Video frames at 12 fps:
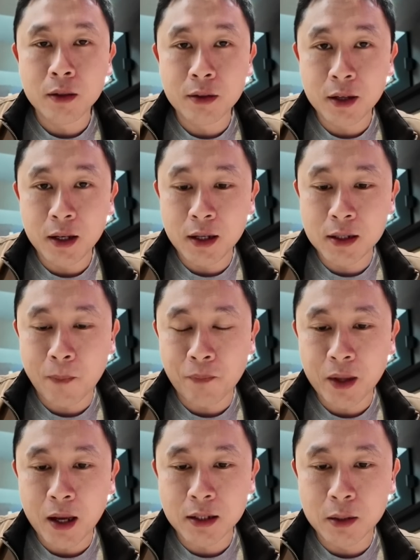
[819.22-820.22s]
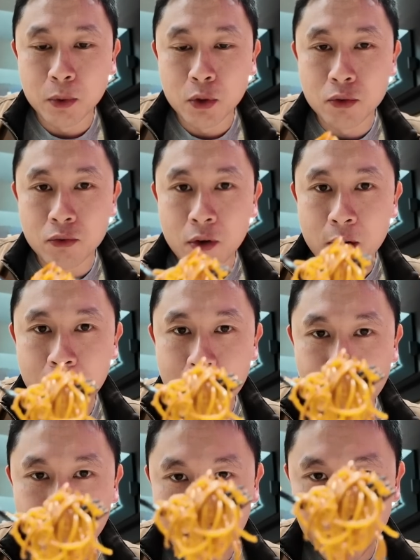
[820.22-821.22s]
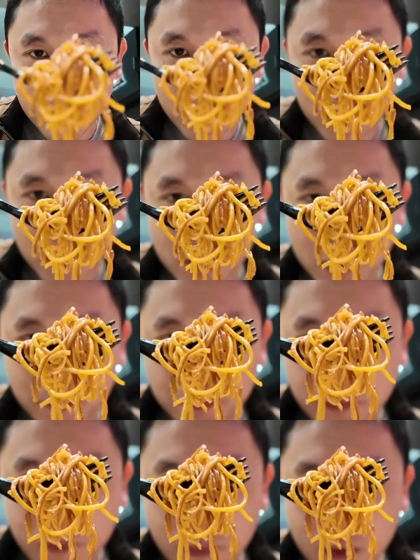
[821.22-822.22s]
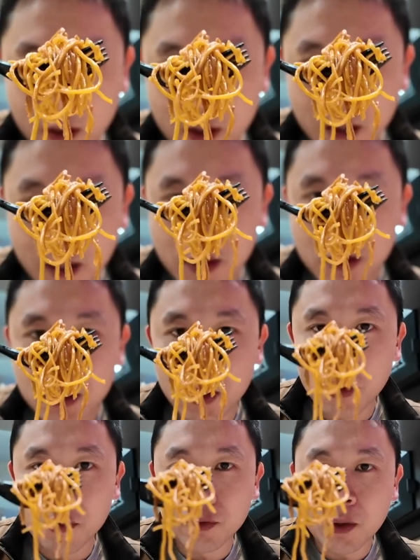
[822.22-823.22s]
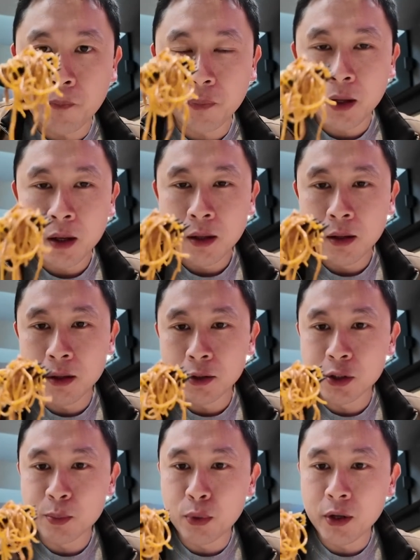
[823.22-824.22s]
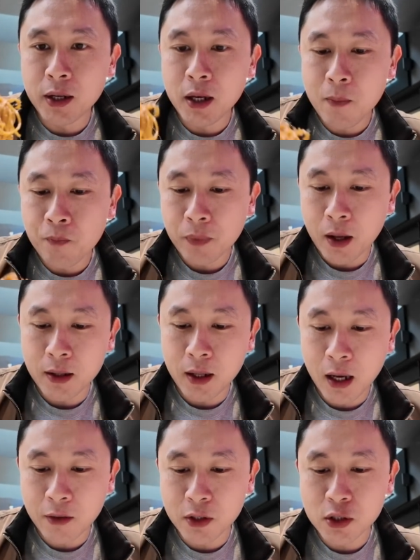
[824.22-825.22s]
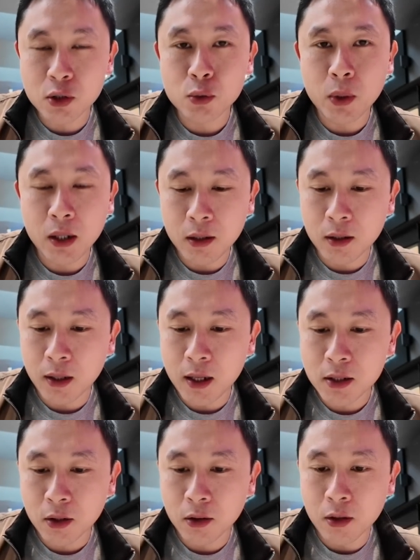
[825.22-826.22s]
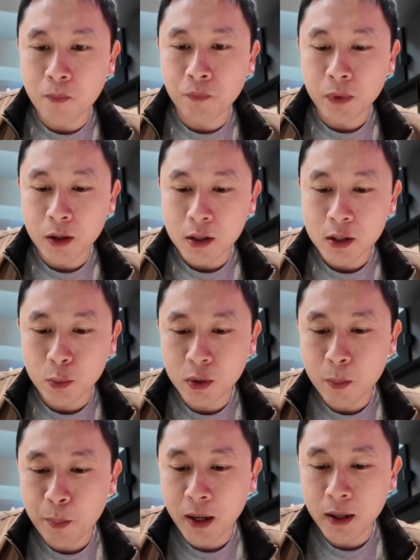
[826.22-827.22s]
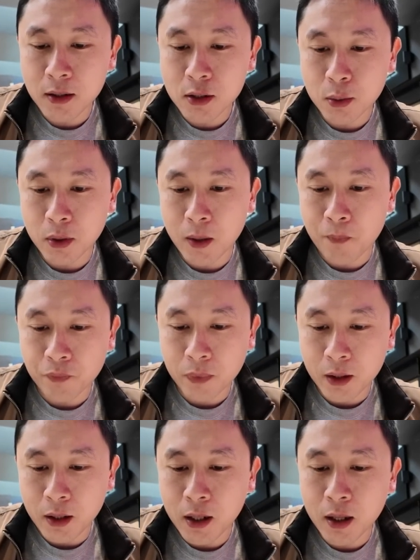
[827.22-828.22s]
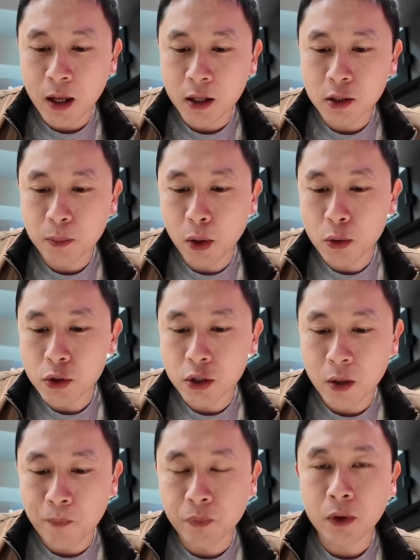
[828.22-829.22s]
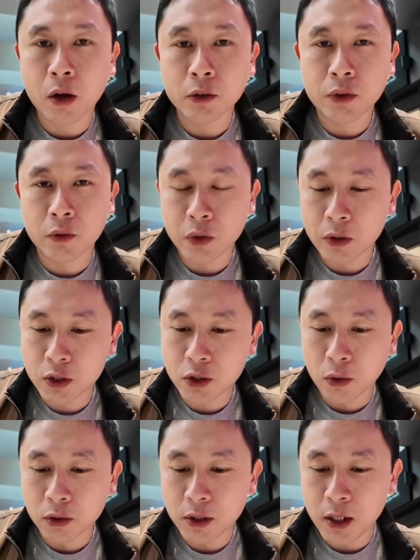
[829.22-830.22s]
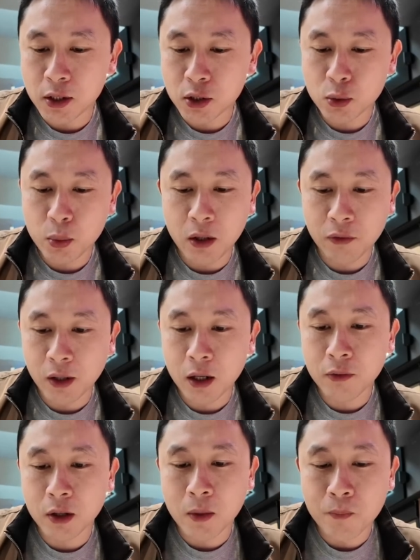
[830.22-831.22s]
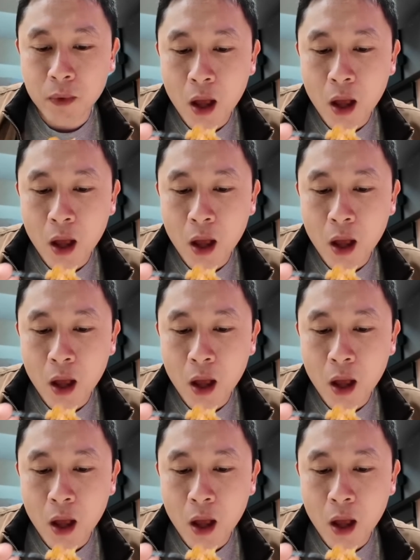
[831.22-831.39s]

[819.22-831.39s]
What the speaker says: These are some great noodles. They're soft, a little springy, and they have a sweet glaze on them. So when you bite into it, you get that explosion of sort of a salty, sweet flavour.